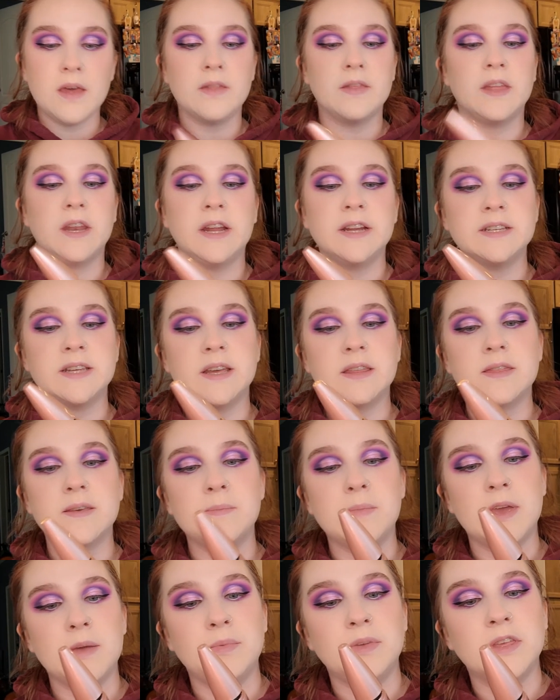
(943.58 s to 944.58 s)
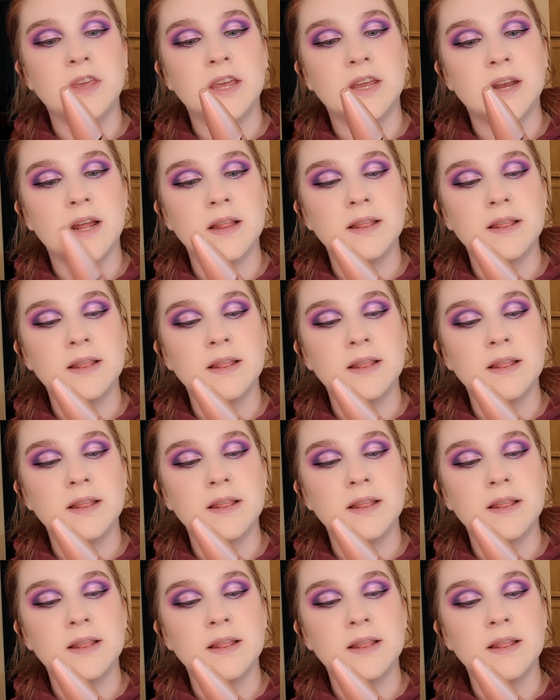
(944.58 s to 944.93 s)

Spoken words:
Then I take the Maybelline